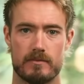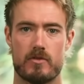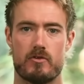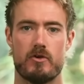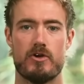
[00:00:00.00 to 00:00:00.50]

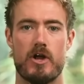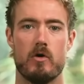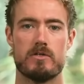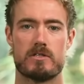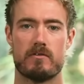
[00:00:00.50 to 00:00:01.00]
through your
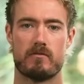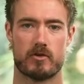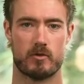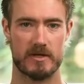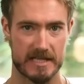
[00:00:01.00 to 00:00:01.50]
nose for
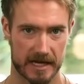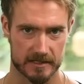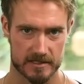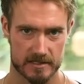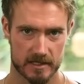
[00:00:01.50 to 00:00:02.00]
three
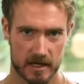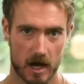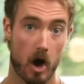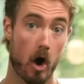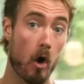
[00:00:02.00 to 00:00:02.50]
seconds,
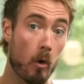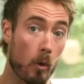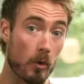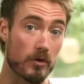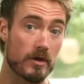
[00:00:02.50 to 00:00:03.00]

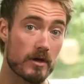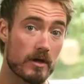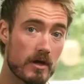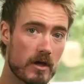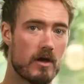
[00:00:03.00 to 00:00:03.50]
hold
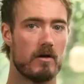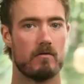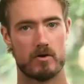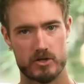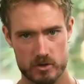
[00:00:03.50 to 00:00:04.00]

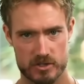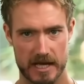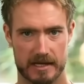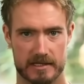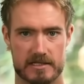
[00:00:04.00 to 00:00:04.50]
for two
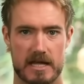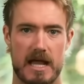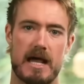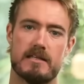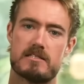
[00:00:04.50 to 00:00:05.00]
seconds,
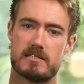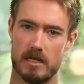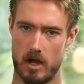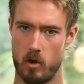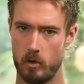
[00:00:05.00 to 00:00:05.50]
and
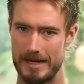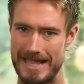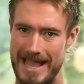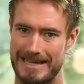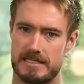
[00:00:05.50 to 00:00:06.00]
slowly
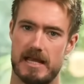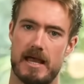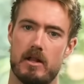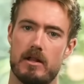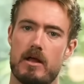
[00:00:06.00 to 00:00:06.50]

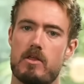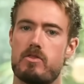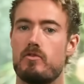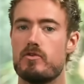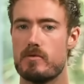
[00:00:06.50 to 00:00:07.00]
exhale
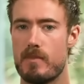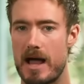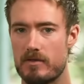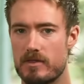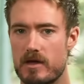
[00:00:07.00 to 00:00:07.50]
through your
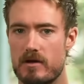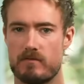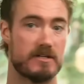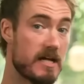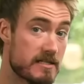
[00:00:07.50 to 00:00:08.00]
mouth for 10